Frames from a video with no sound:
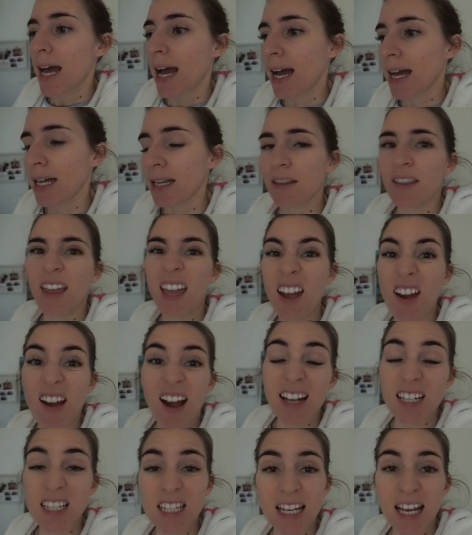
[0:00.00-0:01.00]
And they are
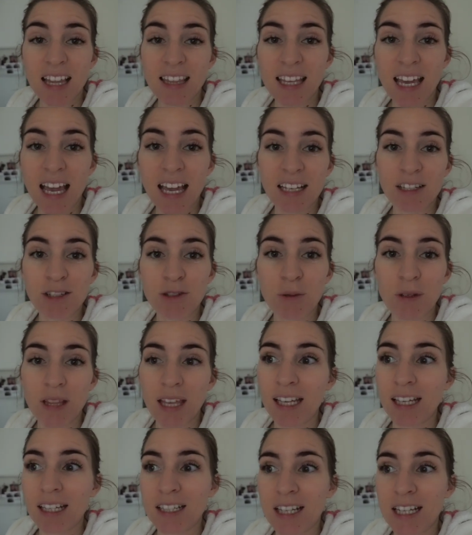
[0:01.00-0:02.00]
actually at the age where
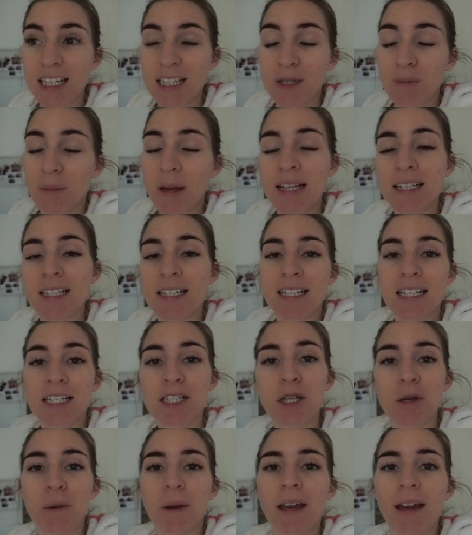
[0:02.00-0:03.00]
they can independently
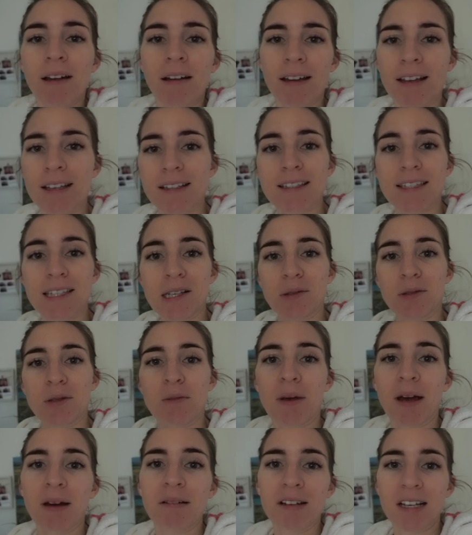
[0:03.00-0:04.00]
do it. I can sit on the
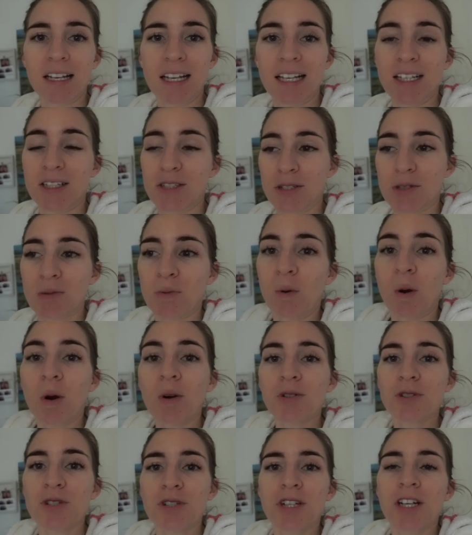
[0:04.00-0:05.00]
balcony and just
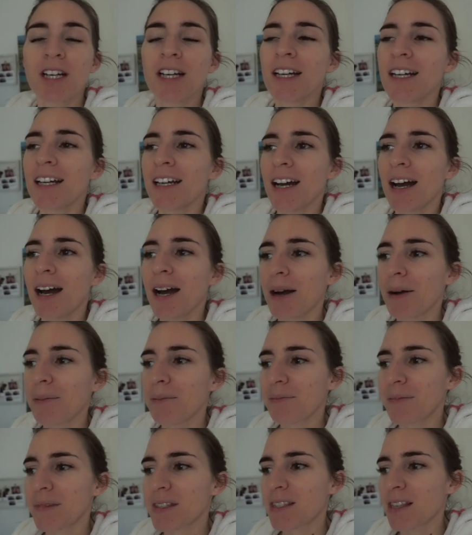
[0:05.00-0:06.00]
watch.
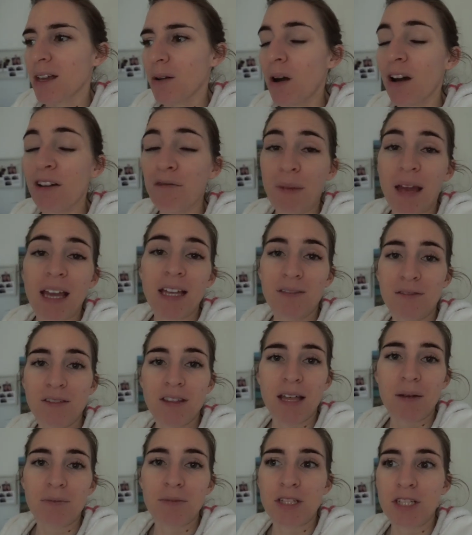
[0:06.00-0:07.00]
Um, so I've paid for
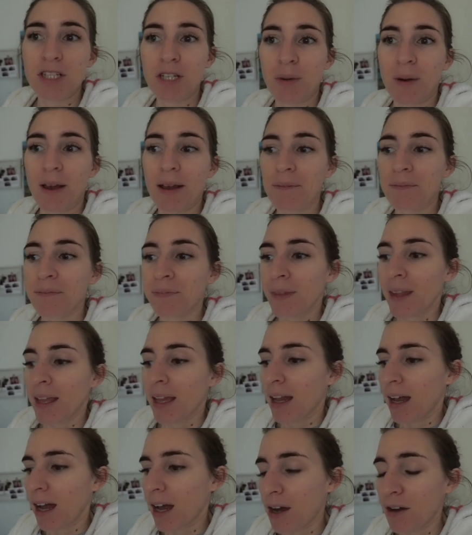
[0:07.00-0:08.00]
them to do it
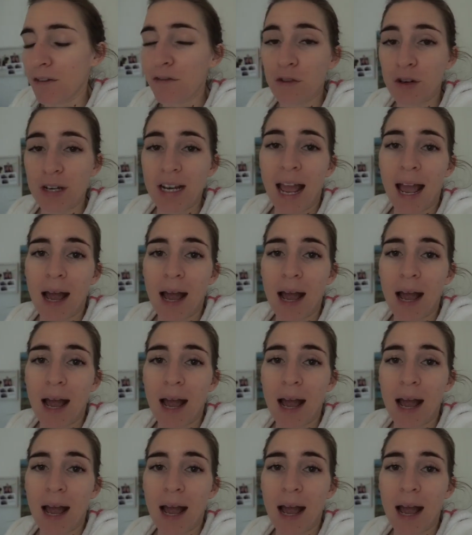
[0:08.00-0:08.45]
uh, for an